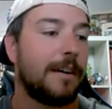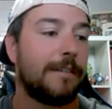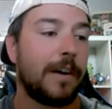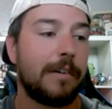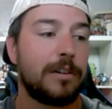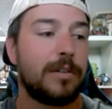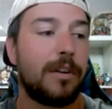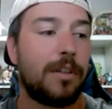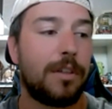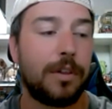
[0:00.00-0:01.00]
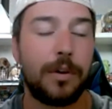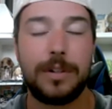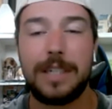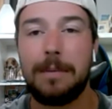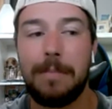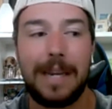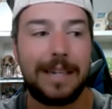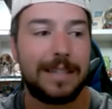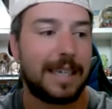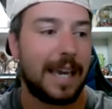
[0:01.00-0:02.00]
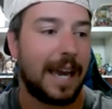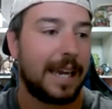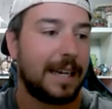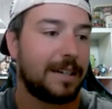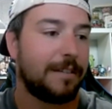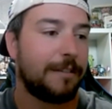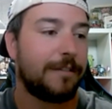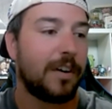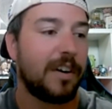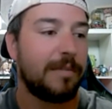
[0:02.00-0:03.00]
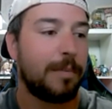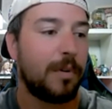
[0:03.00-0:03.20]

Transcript: 530 meters gained, I